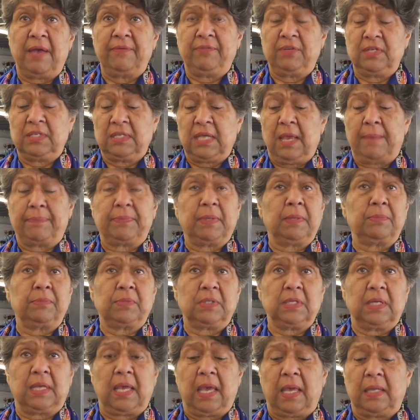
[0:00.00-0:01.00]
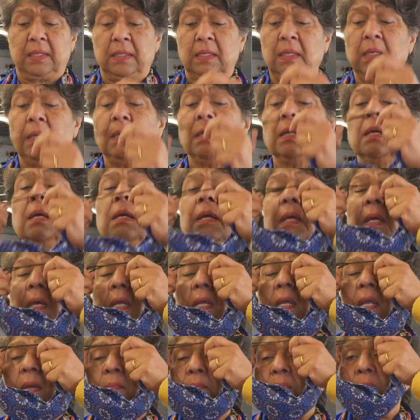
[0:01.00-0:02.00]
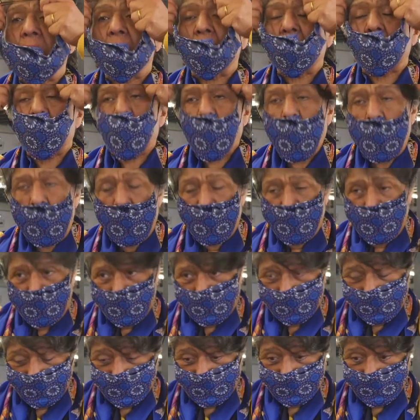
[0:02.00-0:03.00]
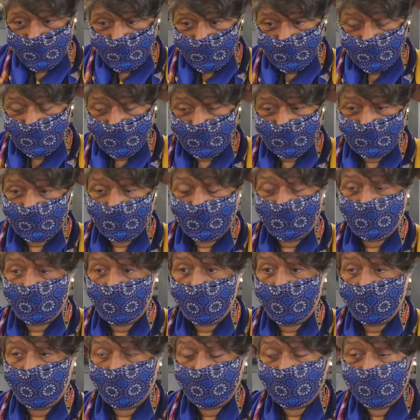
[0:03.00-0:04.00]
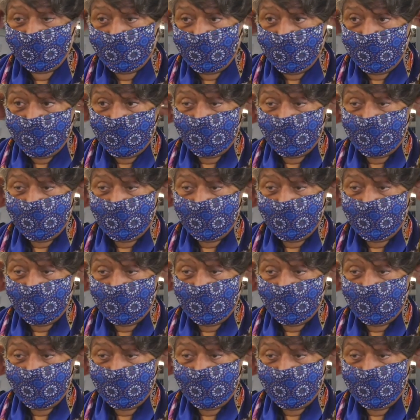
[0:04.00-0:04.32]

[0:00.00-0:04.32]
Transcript: just kept them together, and I put them on, put them behind me.